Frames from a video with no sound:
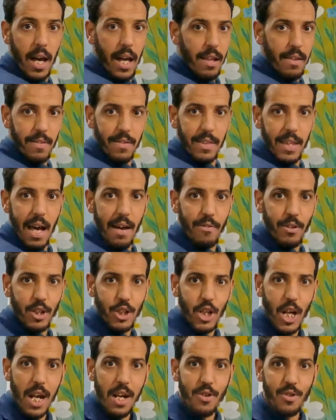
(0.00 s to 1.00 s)
And never
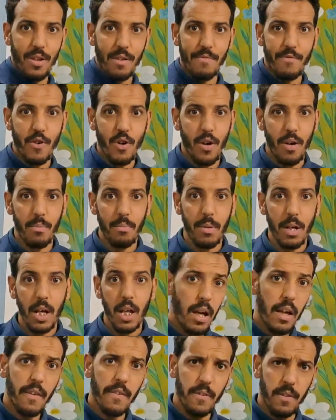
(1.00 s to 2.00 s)
change the verb.
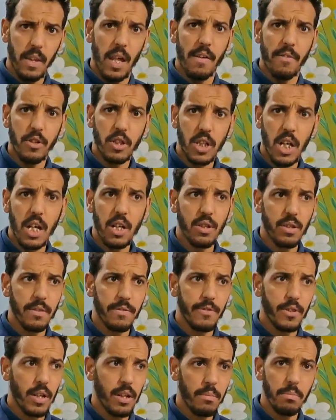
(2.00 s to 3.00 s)
And never change
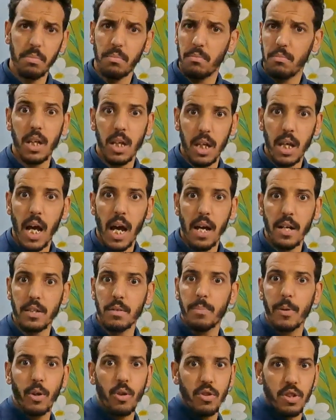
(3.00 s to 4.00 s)
the verb?
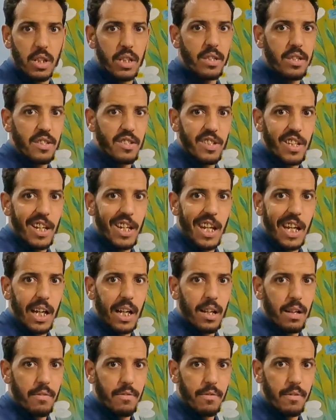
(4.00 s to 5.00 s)
Yes, because this is the
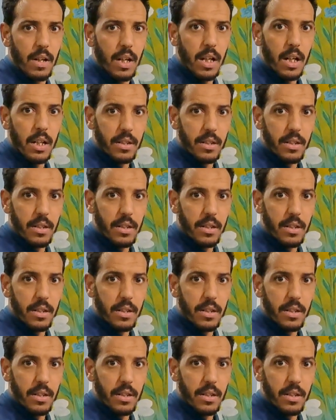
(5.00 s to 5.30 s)
negative.